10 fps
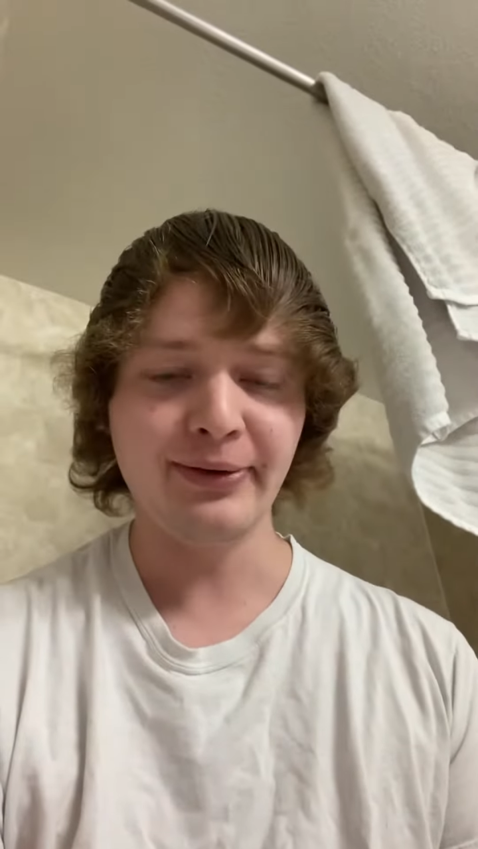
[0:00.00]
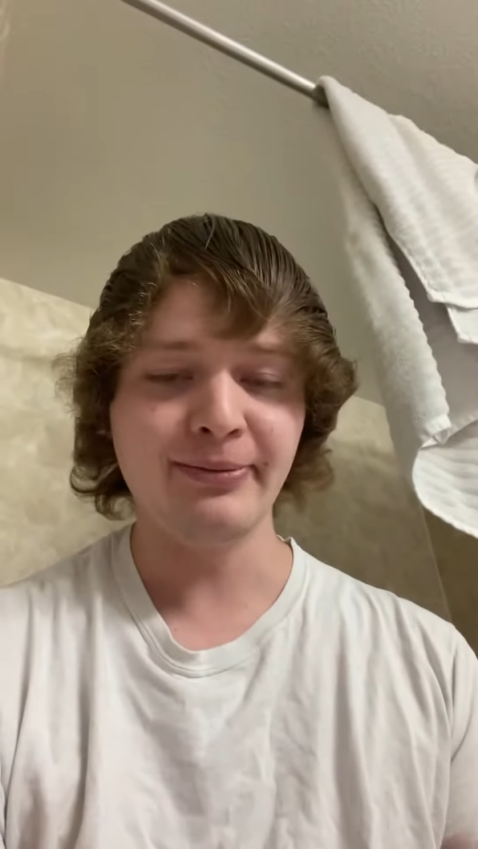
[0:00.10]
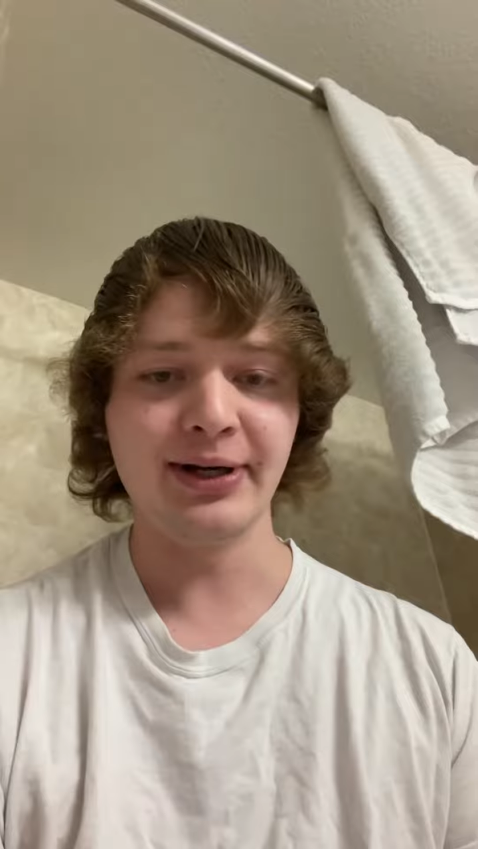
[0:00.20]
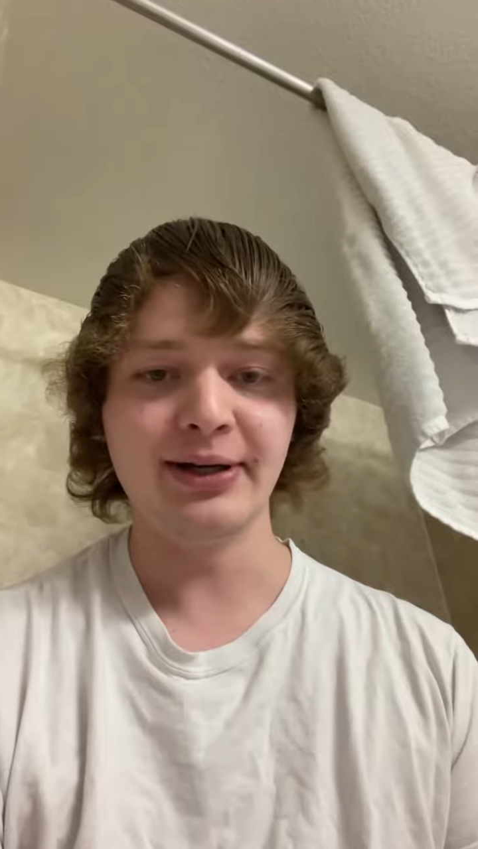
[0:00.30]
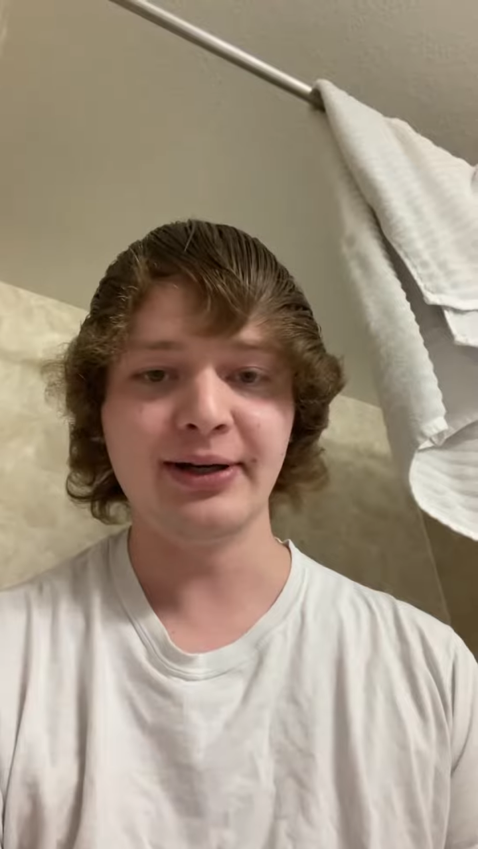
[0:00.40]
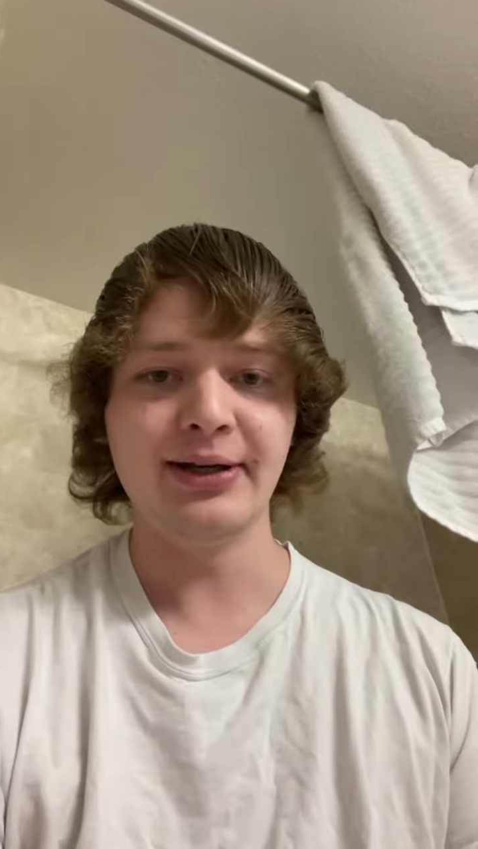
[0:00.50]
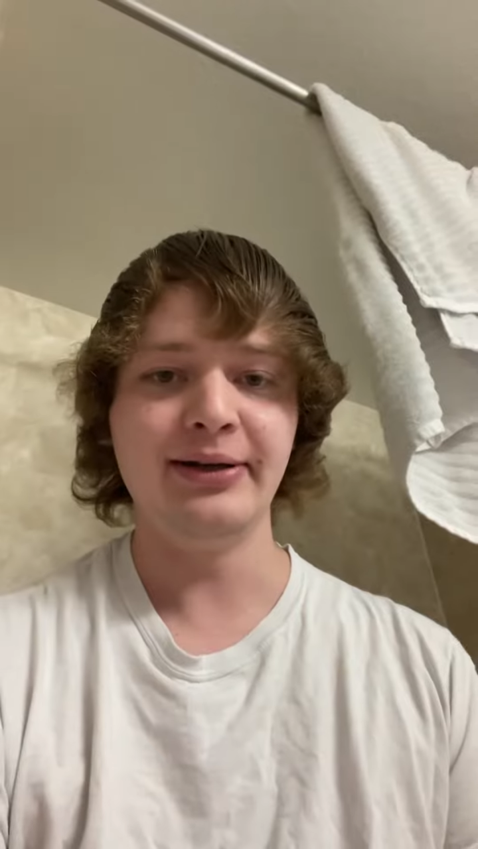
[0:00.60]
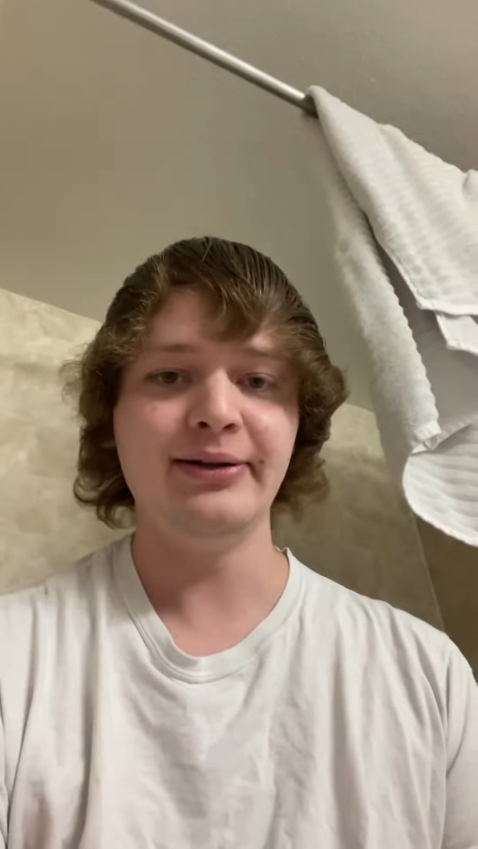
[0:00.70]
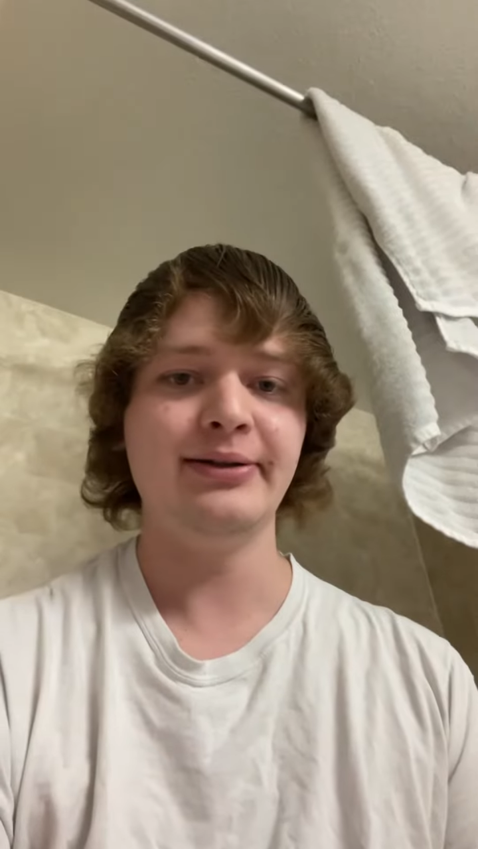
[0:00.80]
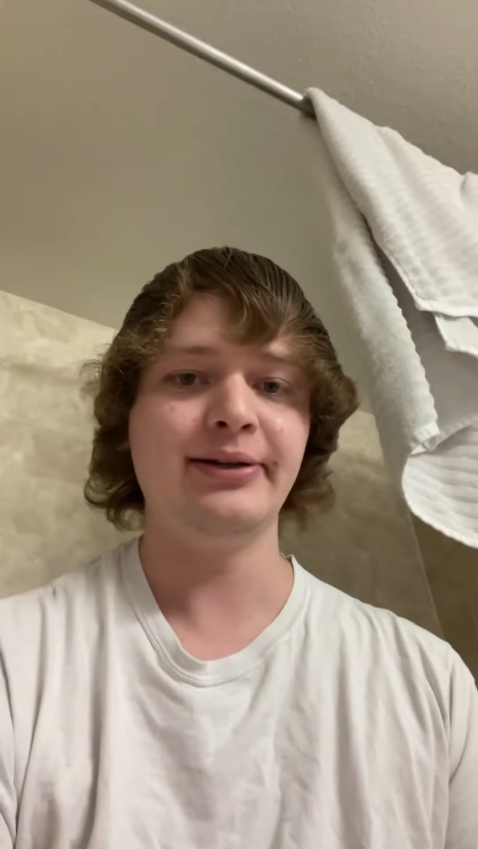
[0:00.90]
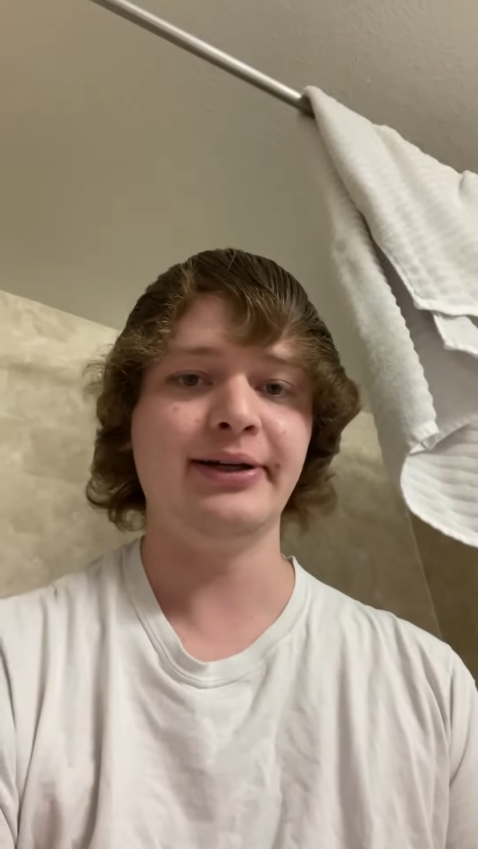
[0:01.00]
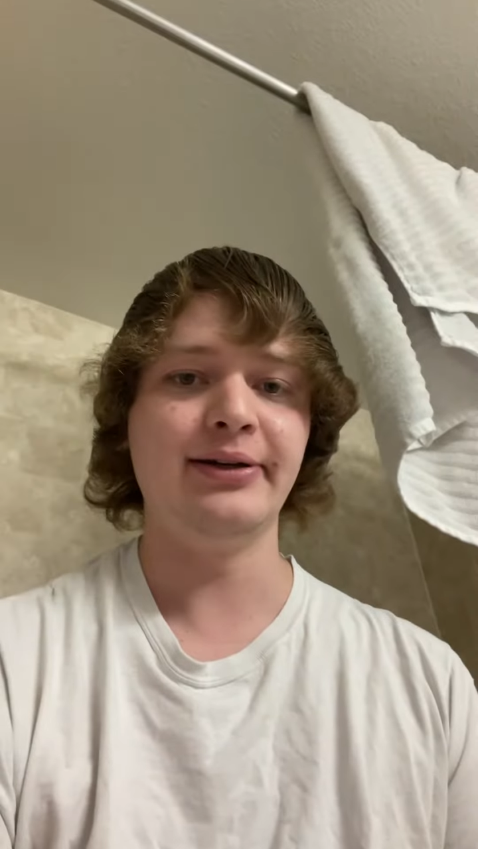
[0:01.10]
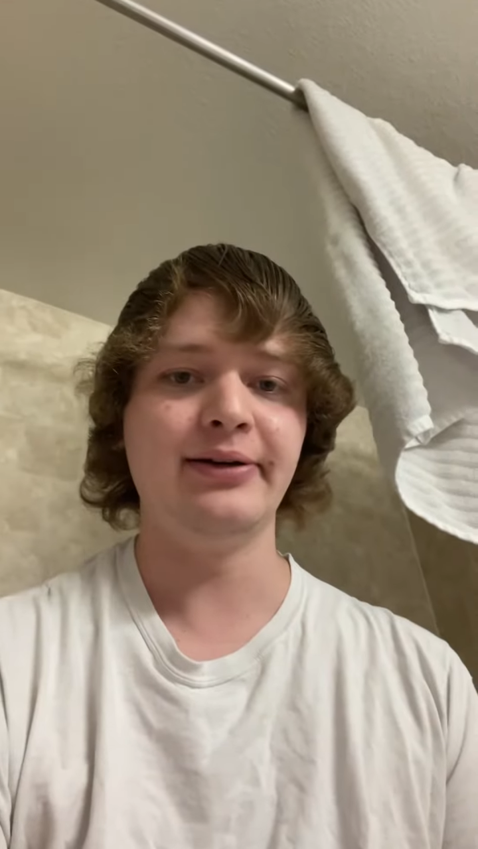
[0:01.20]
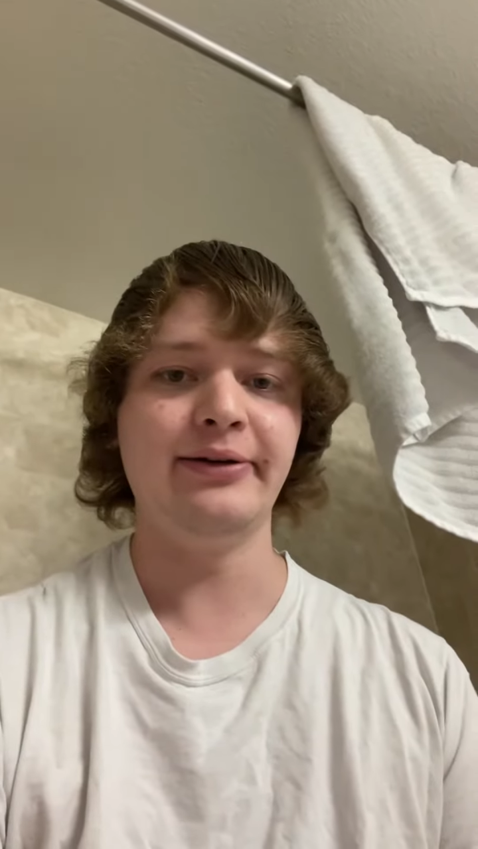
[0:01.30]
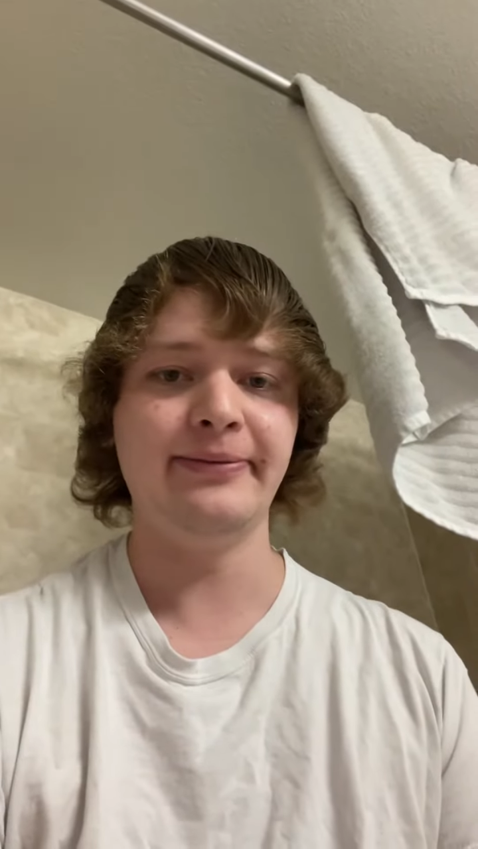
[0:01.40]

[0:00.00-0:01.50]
my God, like no,